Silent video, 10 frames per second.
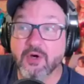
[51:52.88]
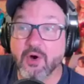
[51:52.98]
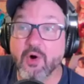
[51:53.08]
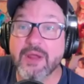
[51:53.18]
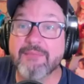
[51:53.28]

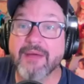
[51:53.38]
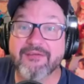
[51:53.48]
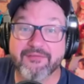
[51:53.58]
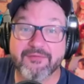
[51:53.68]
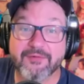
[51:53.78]
oh he might
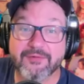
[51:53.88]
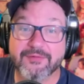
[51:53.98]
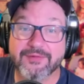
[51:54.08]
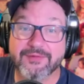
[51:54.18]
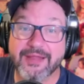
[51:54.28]
have
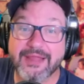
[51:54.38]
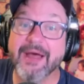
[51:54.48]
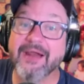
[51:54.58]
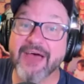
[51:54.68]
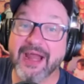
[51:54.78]
he
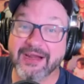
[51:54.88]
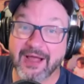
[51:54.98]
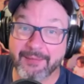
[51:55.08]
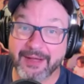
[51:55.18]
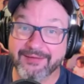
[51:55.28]
might have had it coming